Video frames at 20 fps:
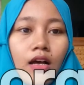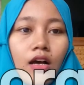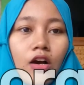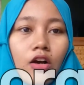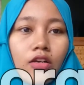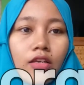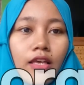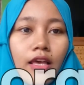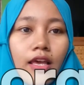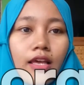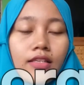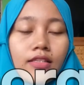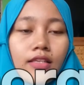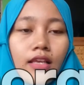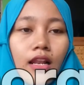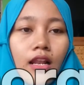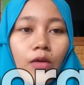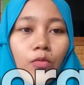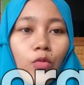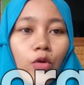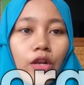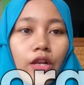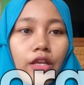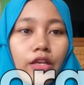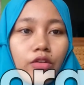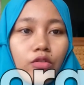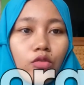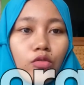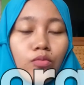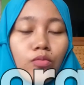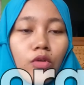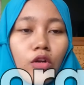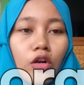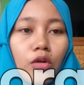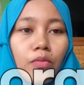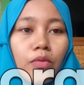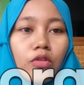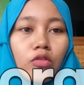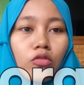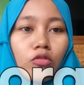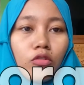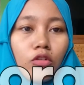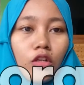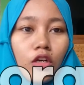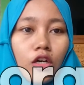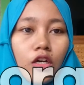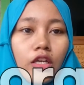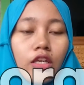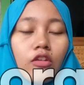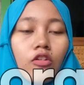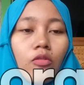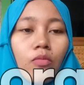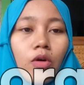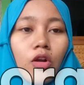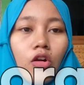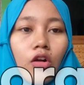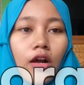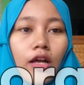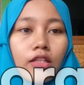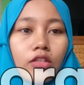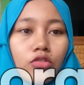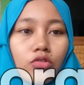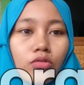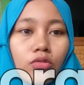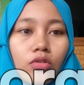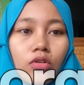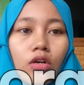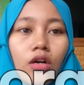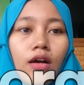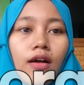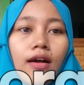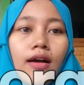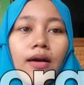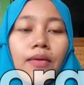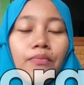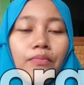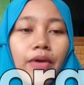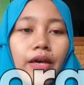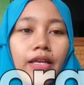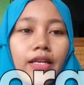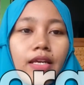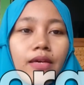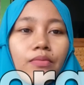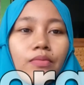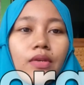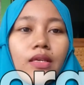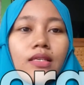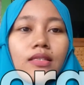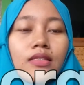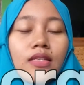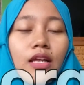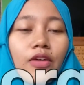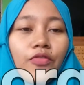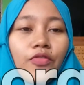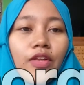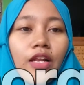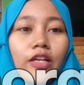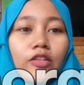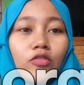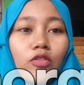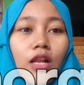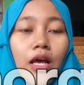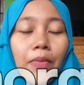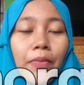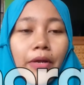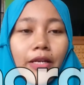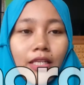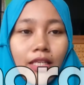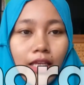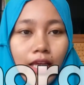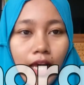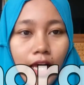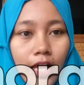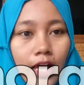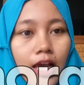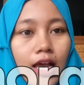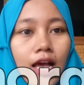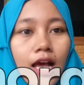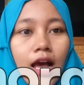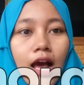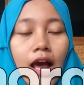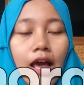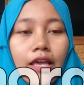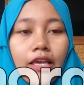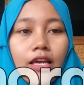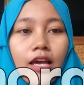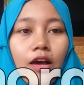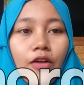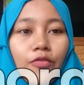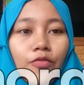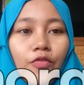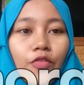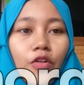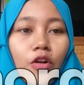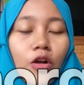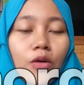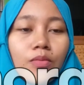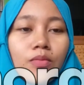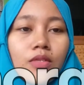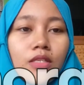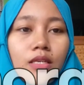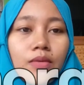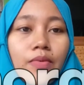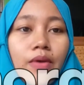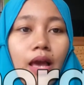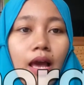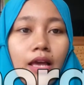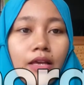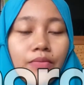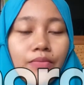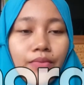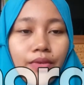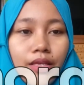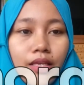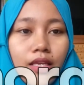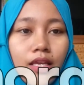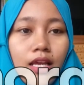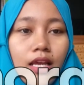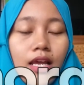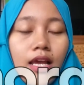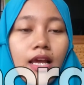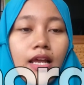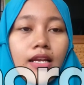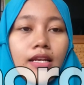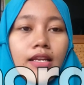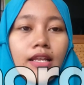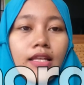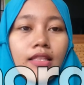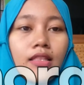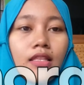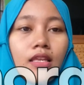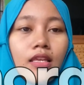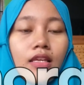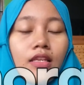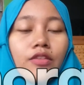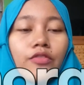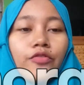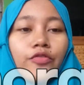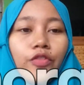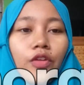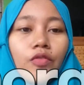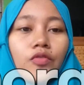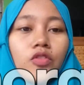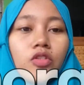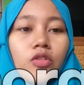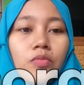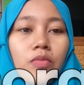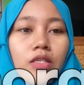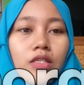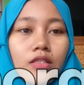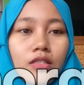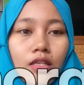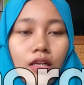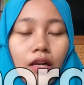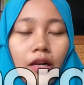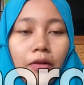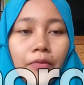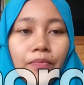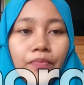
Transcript: Assalamualaikum warahmatullahi wabarakatuh. My name is Navilatul Amaniyah. I come from TBID that in 5th semester.